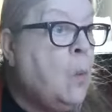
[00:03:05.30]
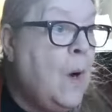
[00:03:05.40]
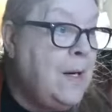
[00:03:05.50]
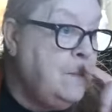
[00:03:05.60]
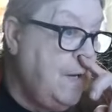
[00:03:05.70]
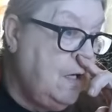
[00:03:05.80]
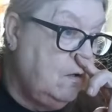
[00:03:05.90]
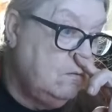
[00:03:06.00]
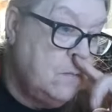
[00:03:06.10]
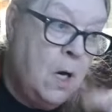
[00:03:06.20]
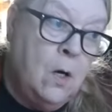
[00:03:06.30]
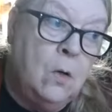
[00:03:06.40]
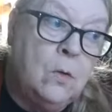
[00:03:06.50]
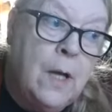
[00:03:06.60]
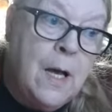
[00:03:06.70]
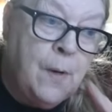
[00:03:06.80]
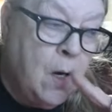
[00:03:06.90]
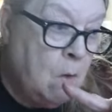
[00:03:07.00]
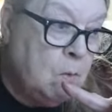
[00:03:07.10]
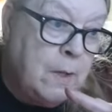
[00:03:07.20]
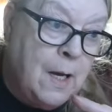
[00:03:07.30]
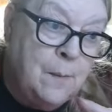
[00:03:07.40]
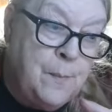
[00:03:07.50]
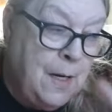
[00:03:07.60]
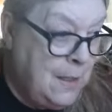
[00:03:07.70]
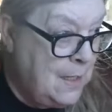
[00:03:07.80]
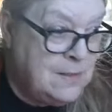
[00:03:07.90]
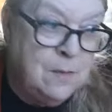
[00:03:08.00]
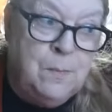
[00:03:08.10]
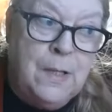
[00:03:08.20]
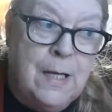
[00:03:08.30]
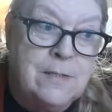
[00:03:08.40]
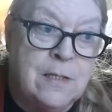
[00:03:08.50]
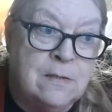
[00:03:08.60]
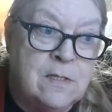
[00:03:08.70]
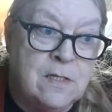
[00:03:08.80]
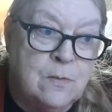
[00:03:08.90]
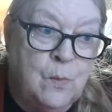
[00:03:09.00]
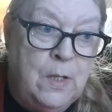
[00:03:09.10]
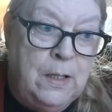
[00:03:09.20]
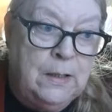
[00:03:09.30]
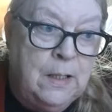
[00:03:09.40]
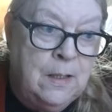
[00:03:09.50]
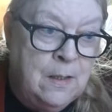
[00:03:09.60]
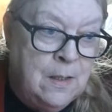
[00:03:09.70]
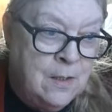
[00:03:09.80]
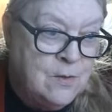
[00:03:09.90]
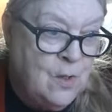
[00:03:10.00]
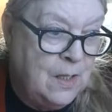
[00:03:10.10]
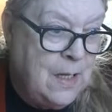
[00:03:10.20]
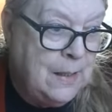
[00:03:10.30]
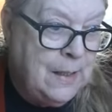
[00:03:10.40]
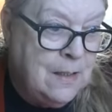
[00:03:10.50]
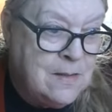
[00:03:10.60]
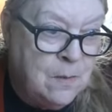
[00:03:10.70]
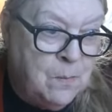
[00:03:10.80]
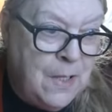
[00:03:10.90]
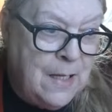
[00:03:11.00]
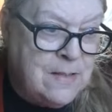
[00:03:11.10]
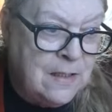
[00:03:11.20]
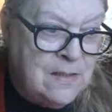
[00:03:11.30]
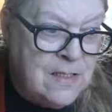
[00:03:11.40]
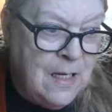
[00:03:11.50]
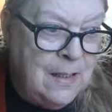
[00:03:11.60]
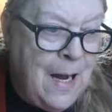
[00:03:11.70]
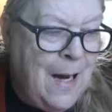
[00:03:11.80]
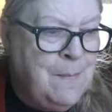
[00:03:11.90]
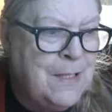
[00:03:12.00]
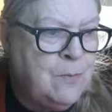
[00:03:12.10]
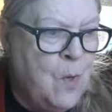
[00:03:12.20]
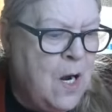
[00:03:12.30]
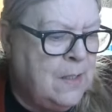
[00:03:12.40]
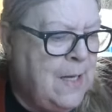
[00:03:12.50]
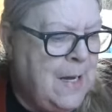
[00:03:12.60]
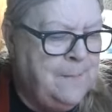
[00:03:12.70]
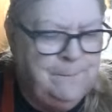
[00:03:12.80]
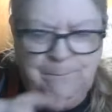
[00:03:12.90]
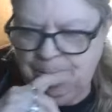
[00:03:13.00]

wait a minute. Hold up. I got some blessings this week, so I got to get some blessings in. Hi, Miss Wanda.